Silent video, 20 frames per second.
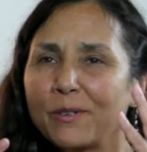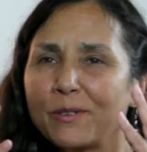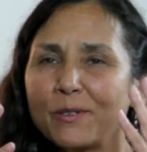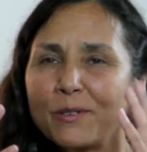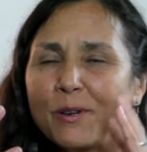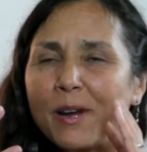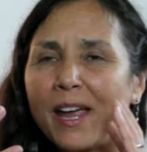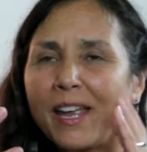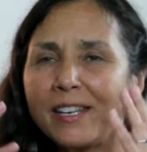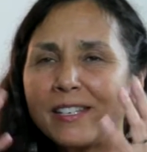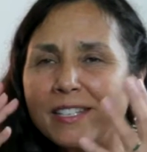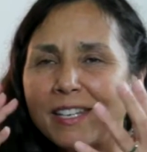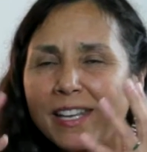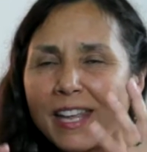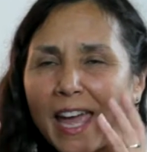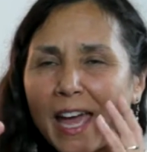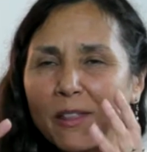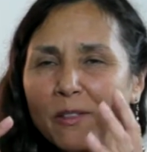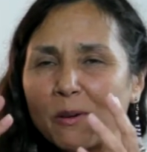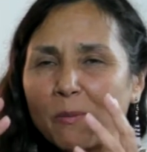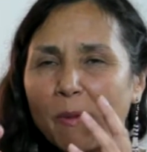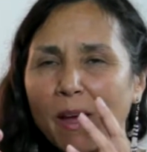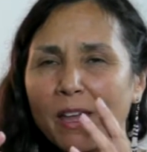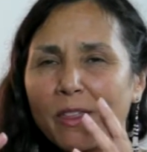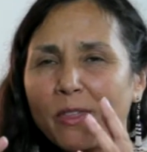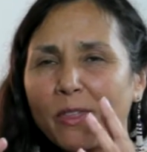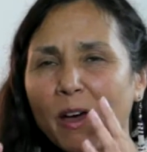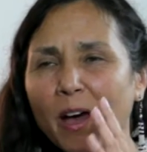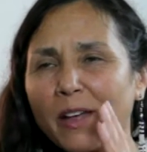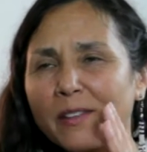trying to gather my
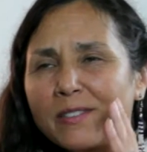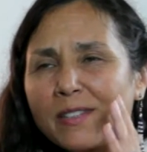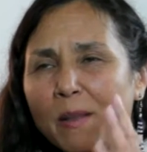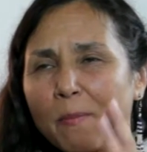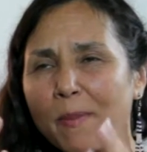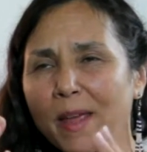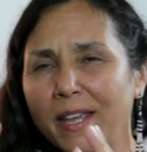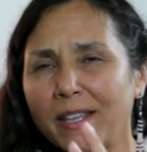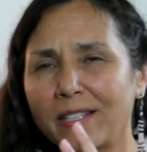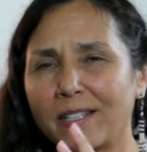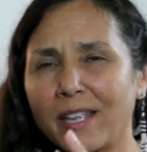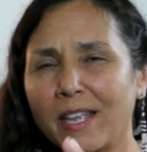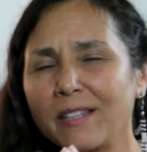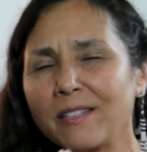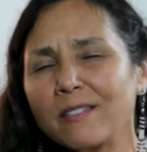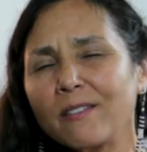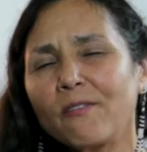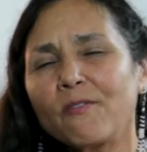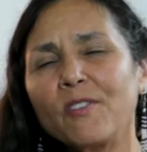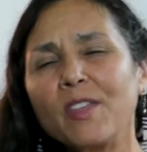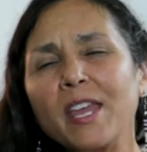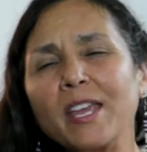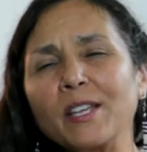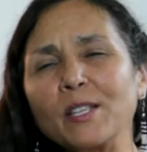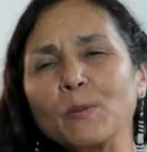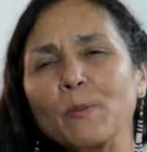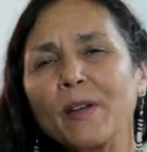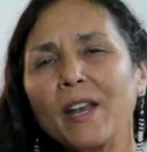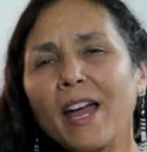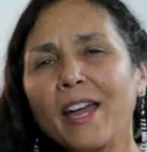thoughts and make sense of things,
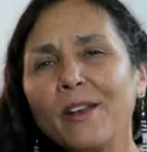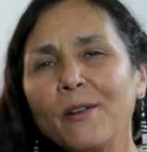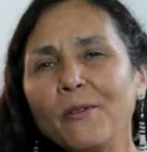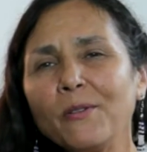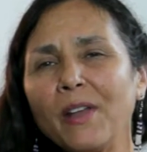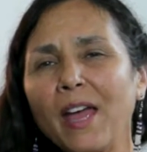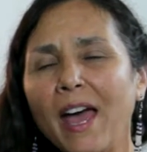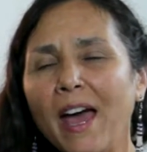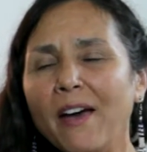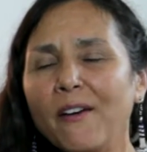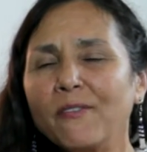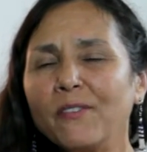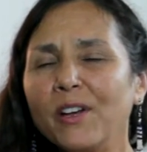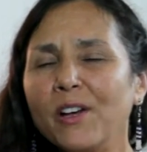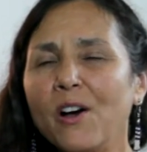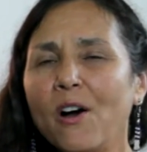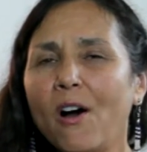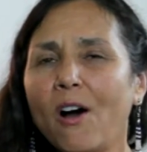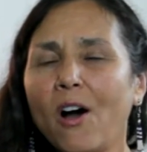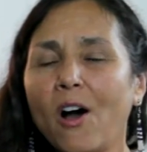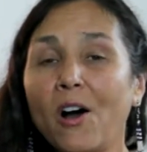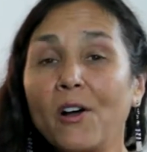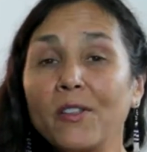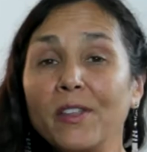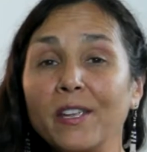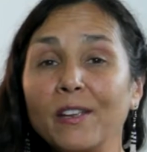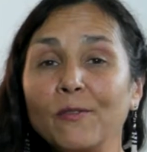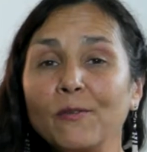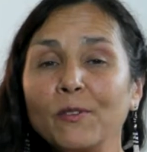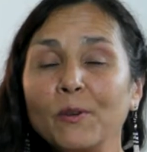but I don't have all the
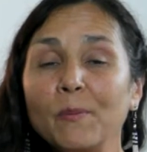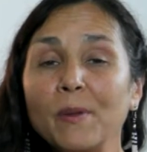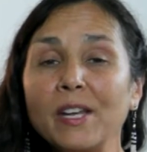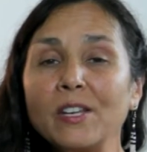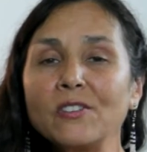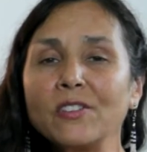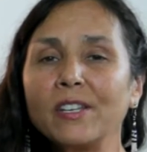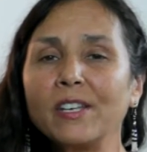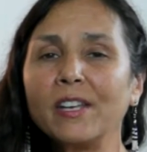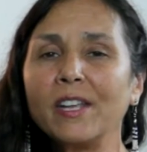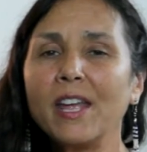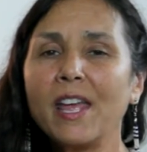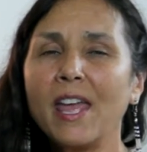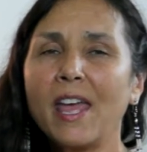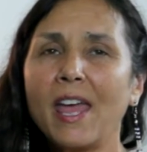information.